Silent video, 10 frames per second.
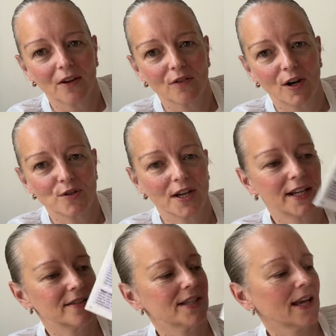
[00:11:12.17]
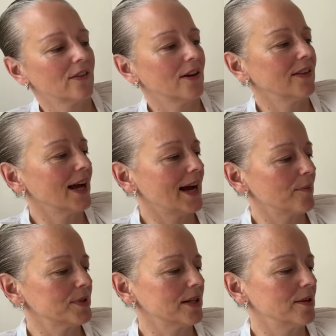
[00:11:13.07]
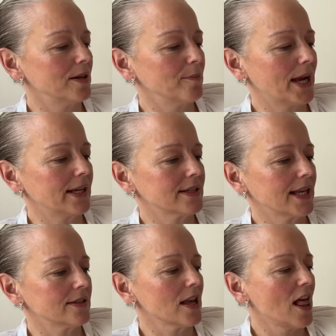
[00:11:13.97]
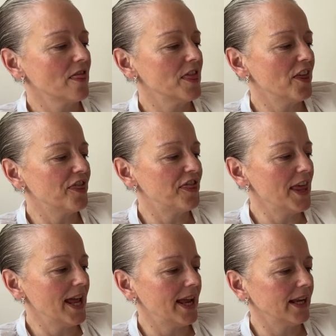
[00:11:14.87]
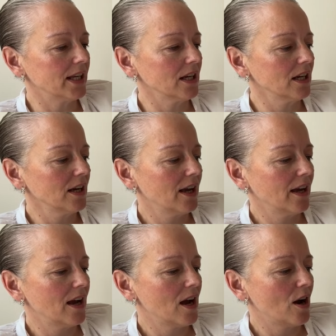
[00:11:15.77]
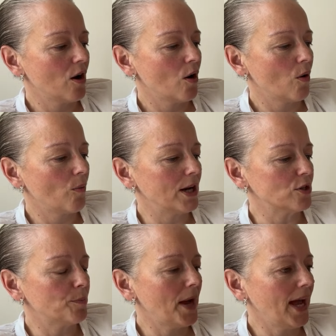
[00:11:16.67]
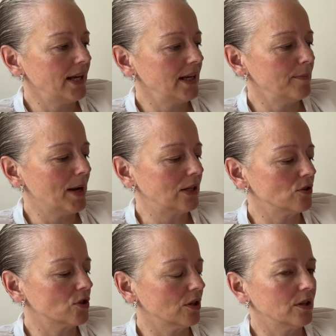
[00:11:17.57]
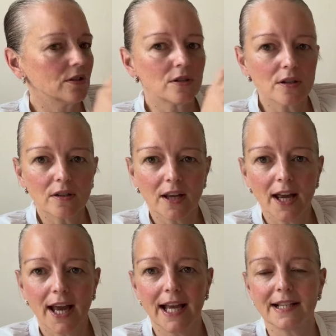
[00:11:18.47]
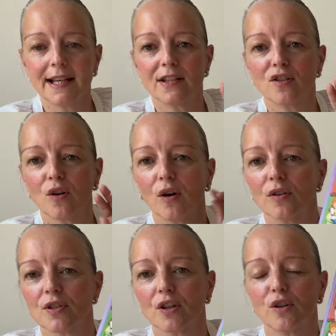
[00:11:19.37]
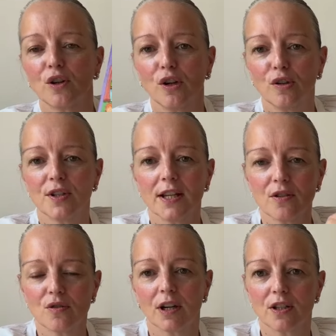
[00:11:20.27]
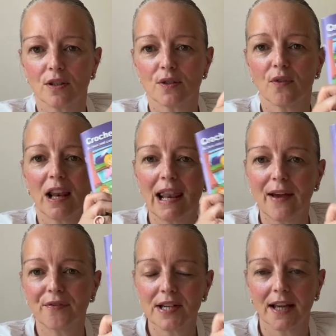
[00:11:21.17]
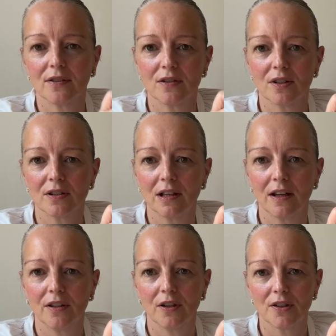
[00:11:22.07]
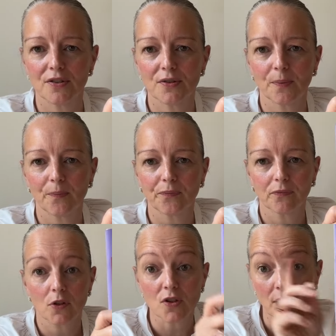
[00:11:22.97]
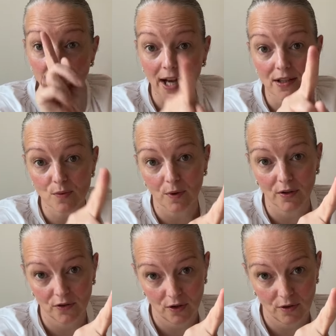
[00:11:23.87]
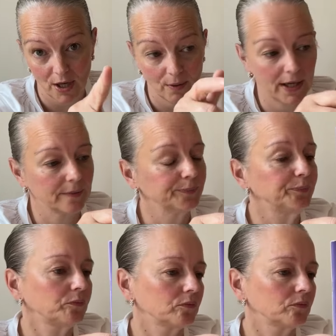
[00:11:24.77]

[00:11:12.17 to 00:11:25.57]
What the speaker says: crocheting together, and that absolutely makes sense. The thing which Penny mentioned is it's got good instructions for left-handed learners. So that's worth you knowing.